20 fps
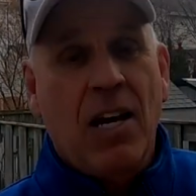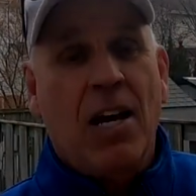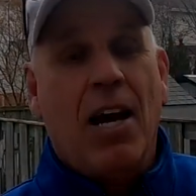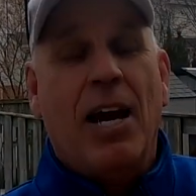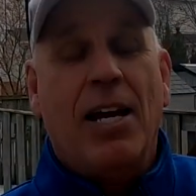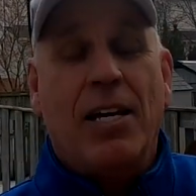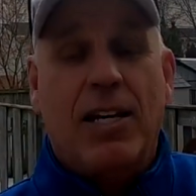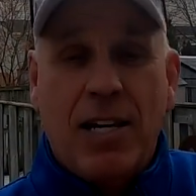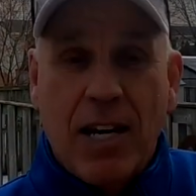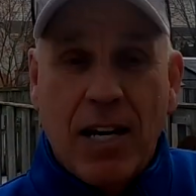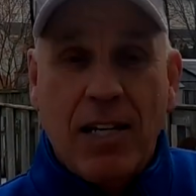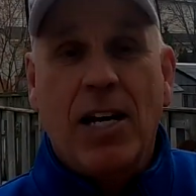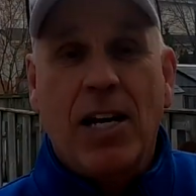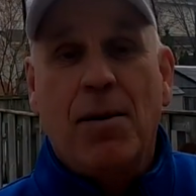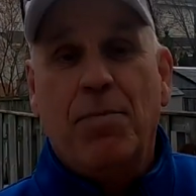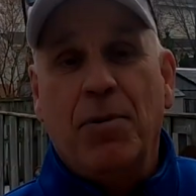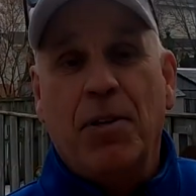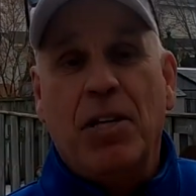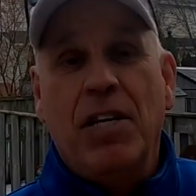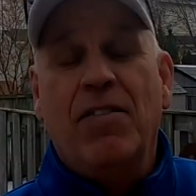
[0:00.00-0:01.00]
I cannot
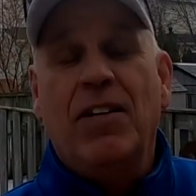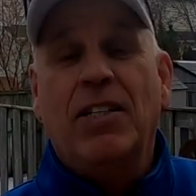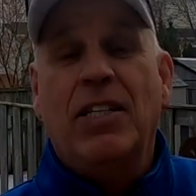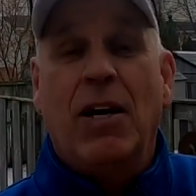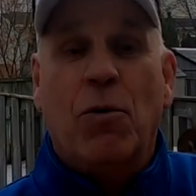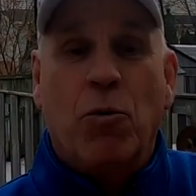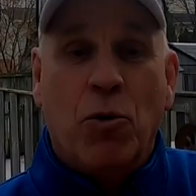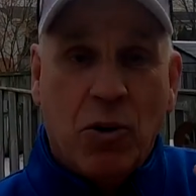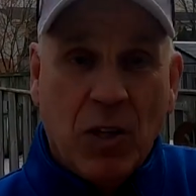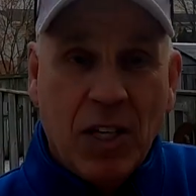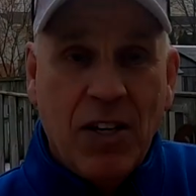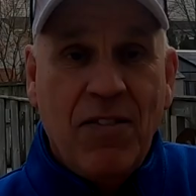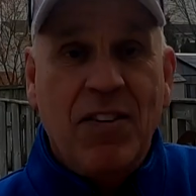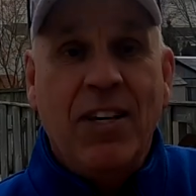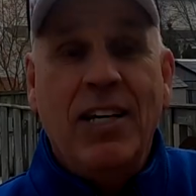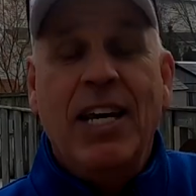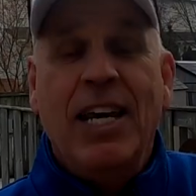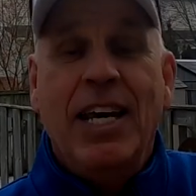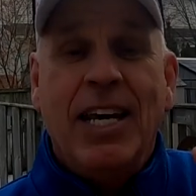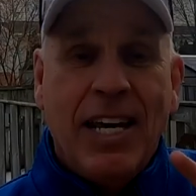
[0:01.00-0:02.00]
believe it that we're
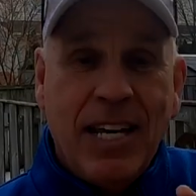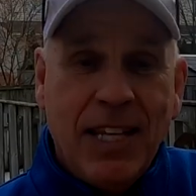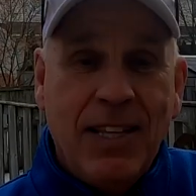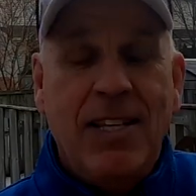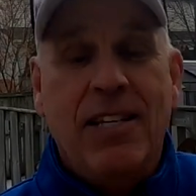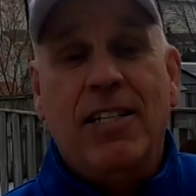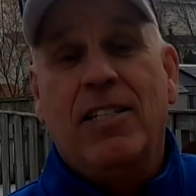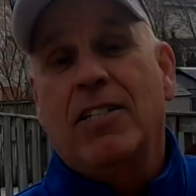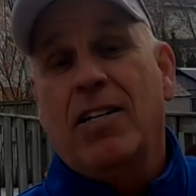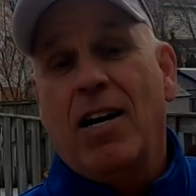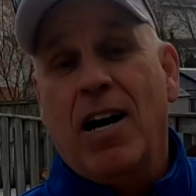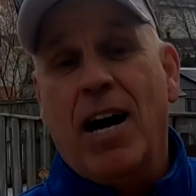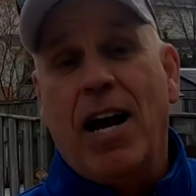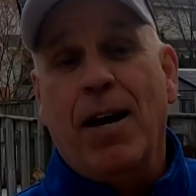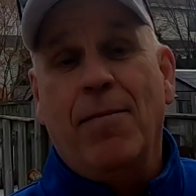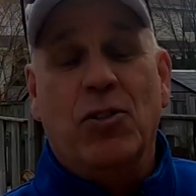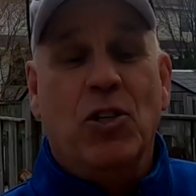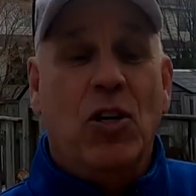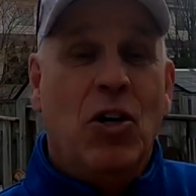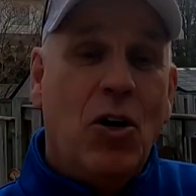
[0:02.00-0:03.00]
living in these times.